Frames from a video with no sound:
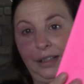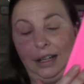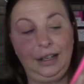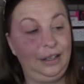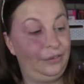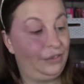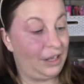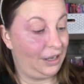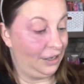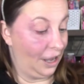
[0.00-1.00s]
I love
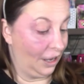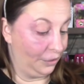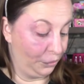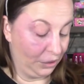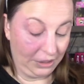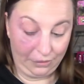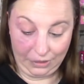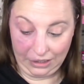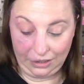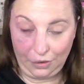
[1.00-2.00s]
that. I really,
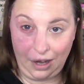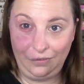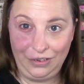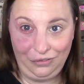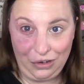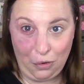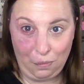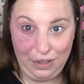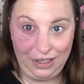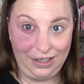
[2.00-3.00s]
really do. I haven't even
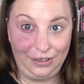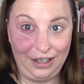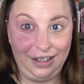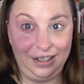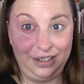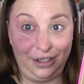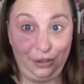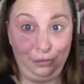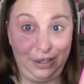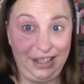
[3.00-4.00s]
opened it. Okay, guys, are
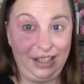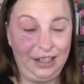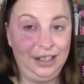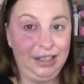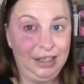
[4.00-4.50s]
you ready?